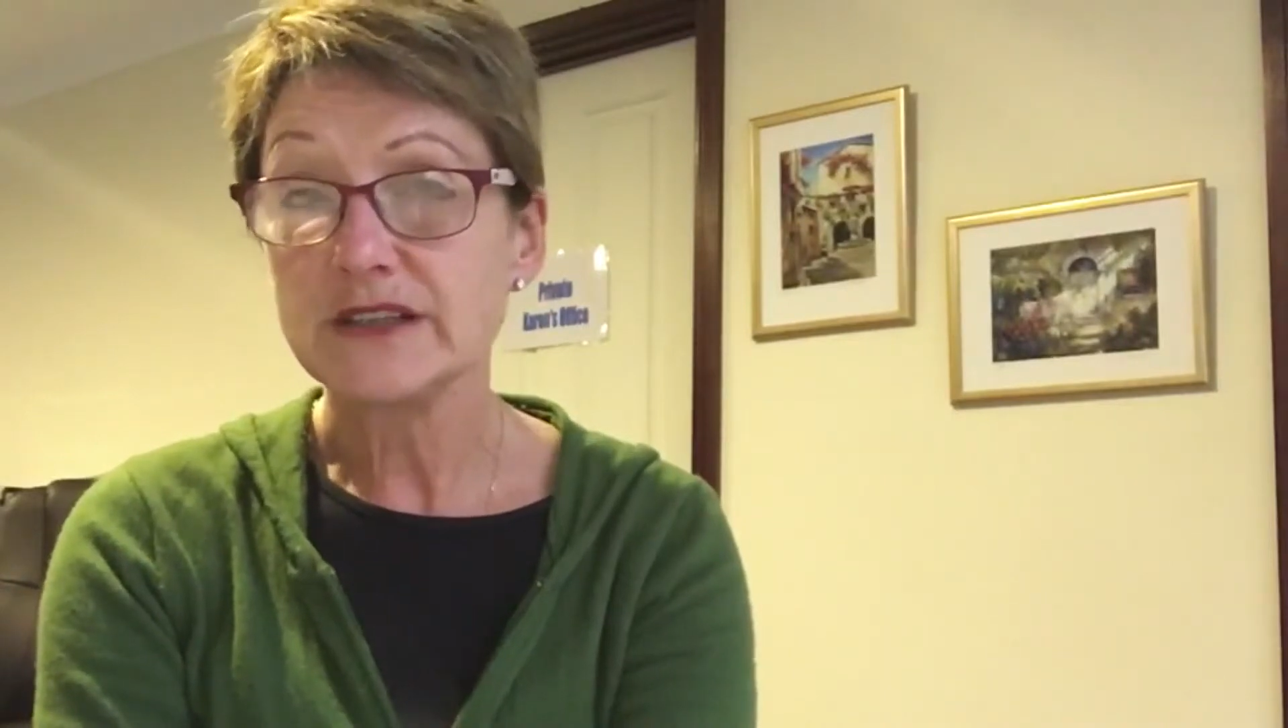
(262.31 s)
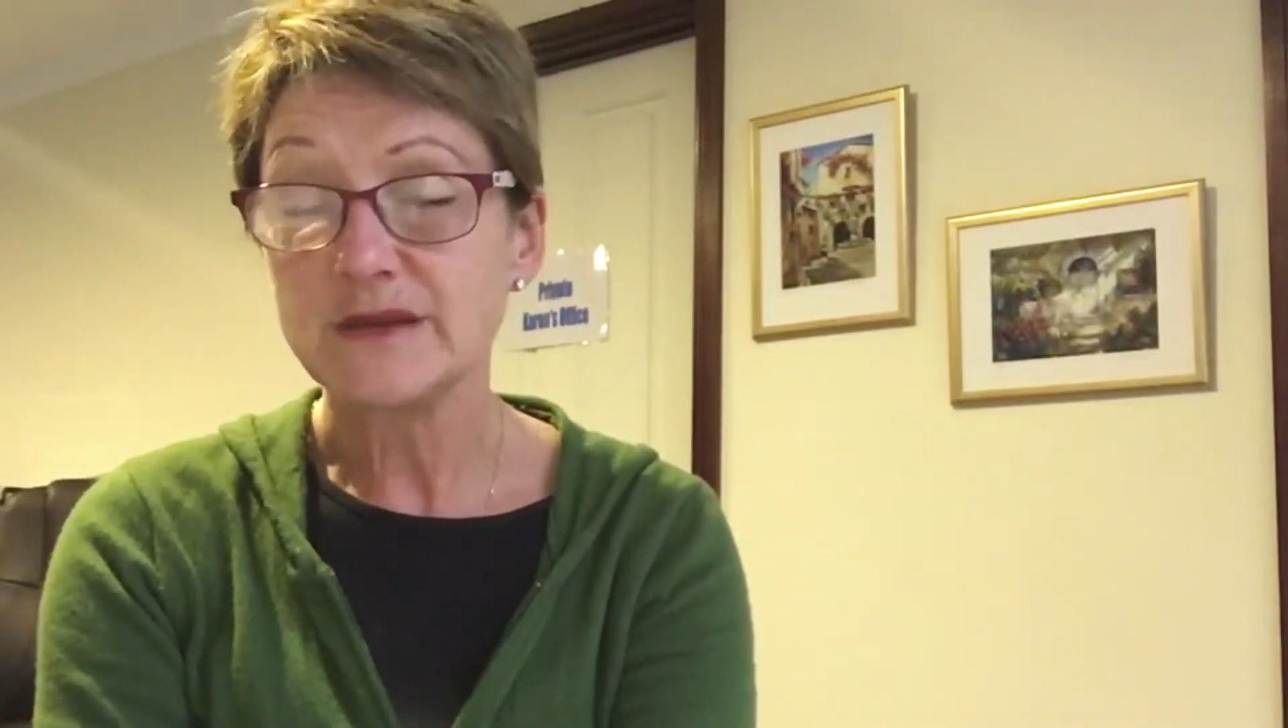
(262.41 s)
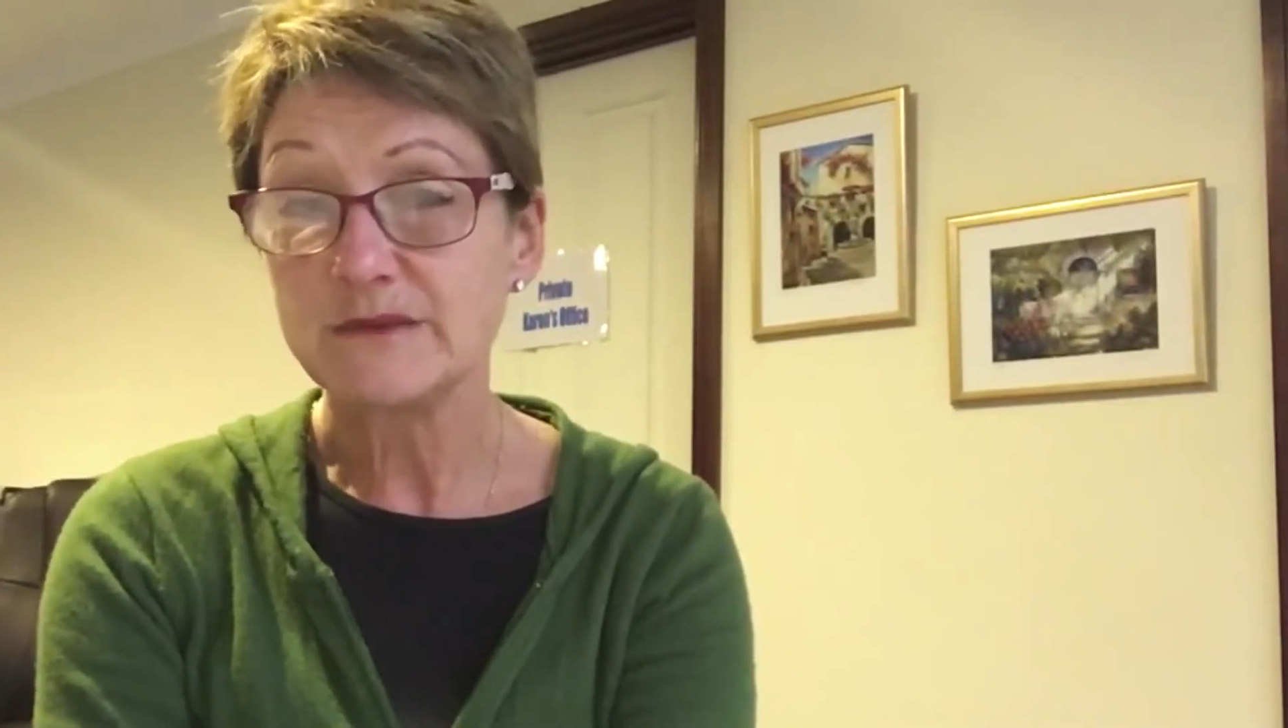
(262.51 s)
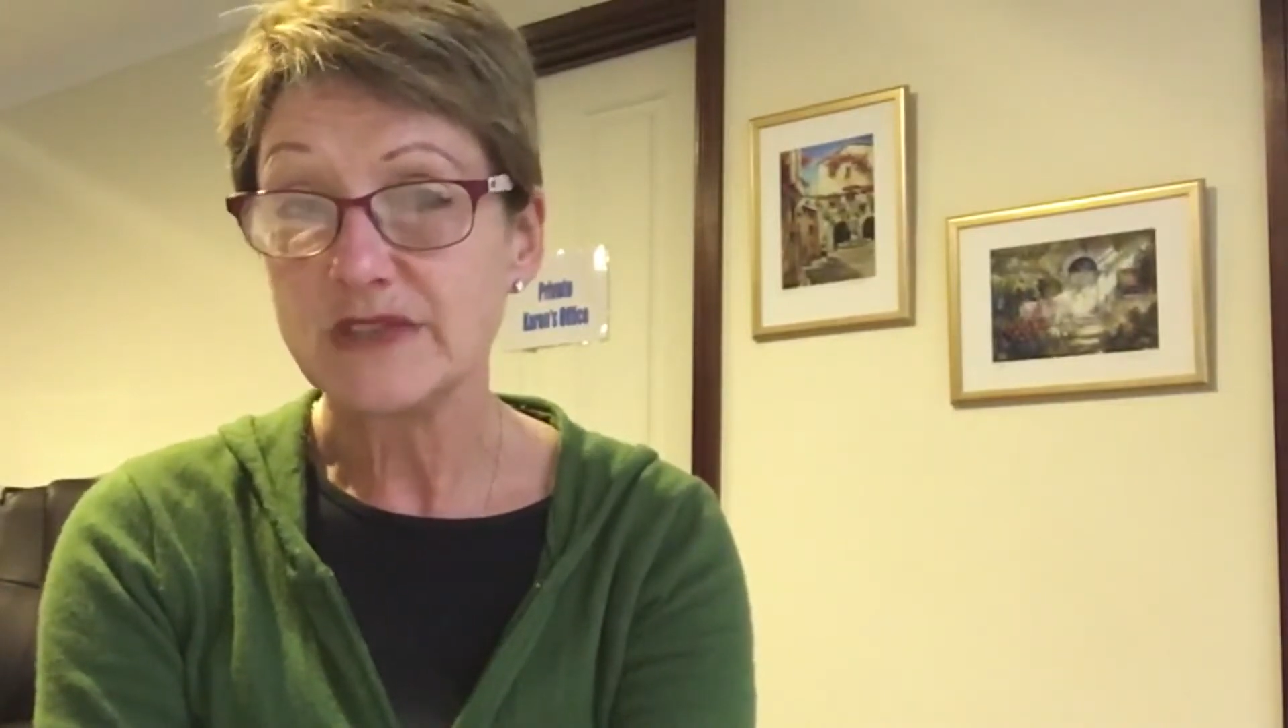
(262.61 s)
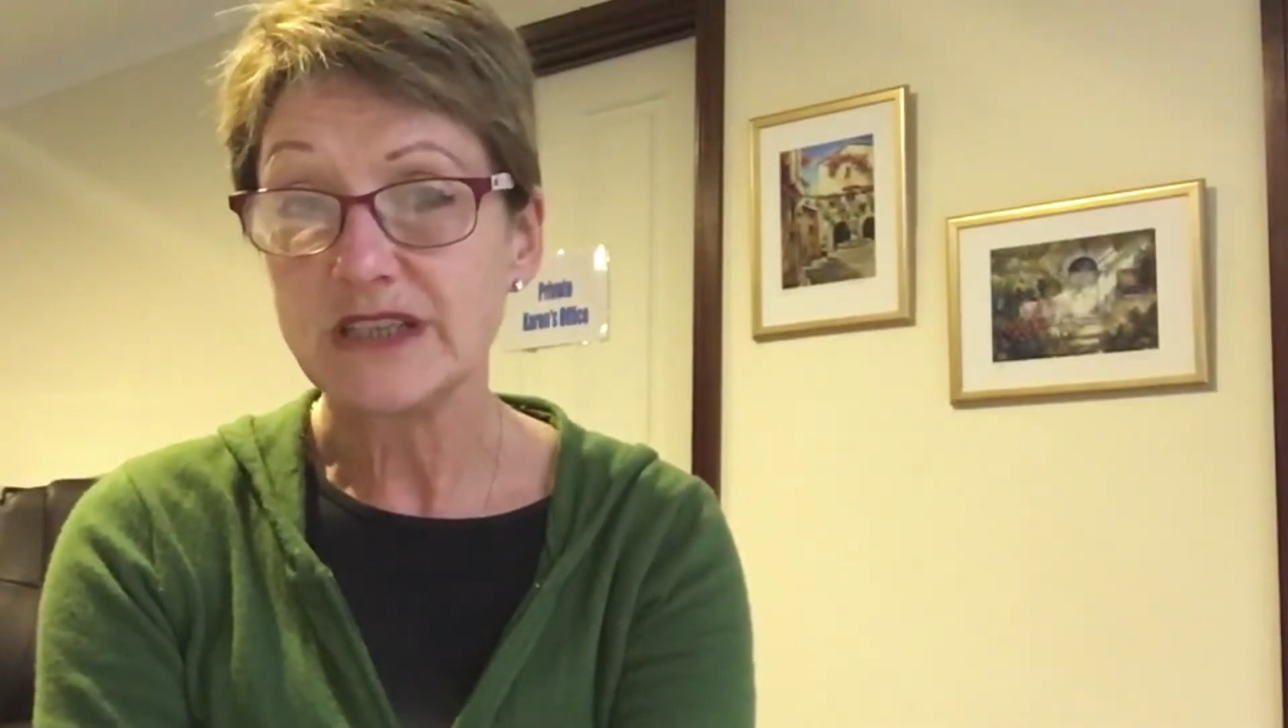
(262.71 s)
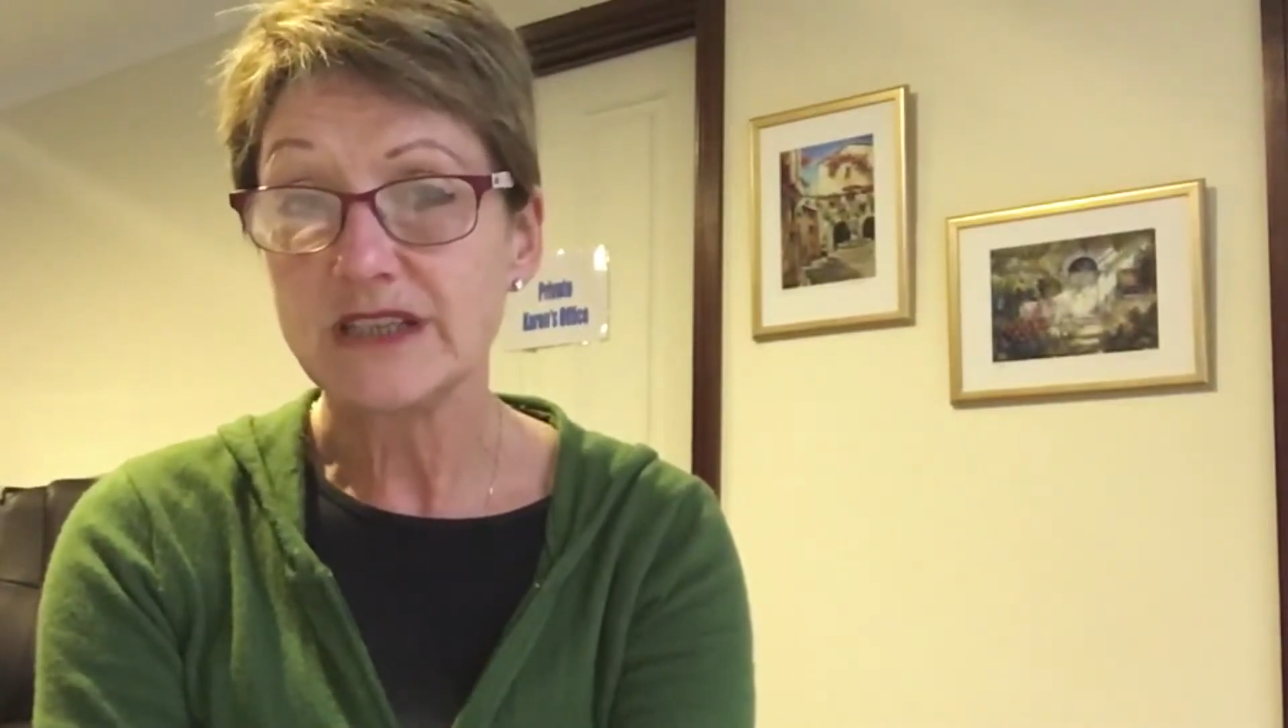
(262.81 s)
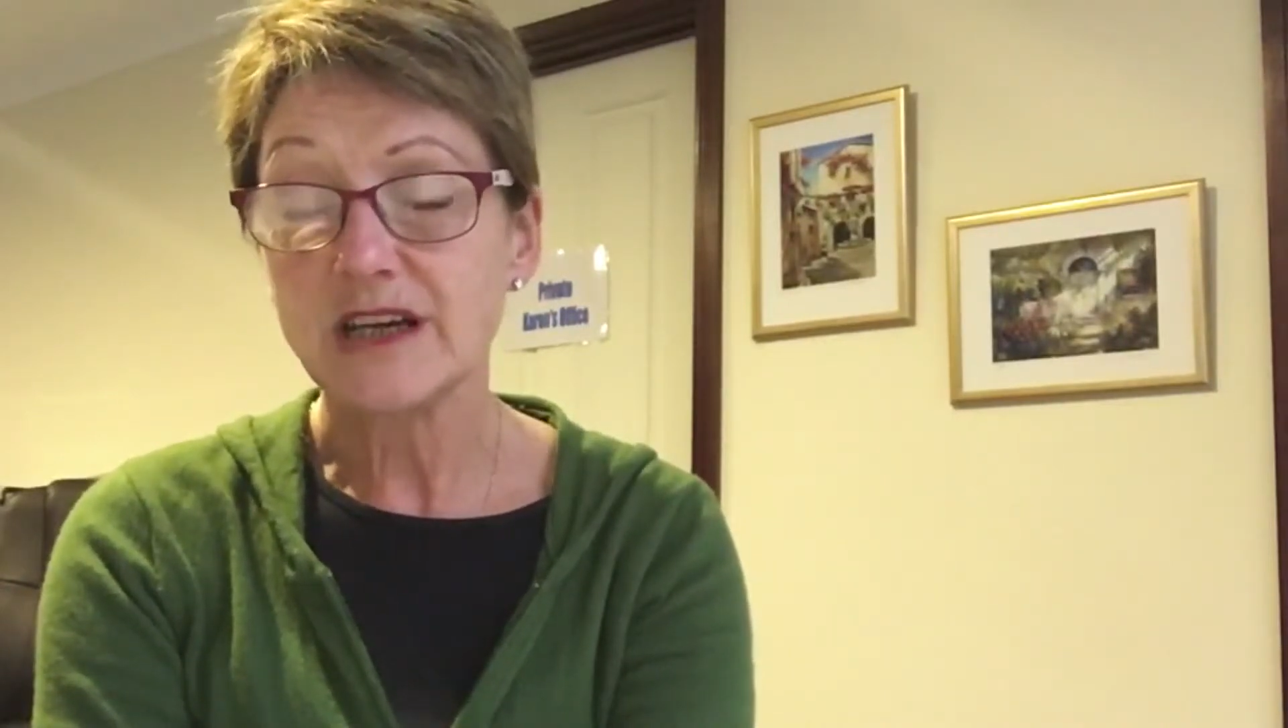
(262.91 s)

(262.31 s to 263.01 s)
to meet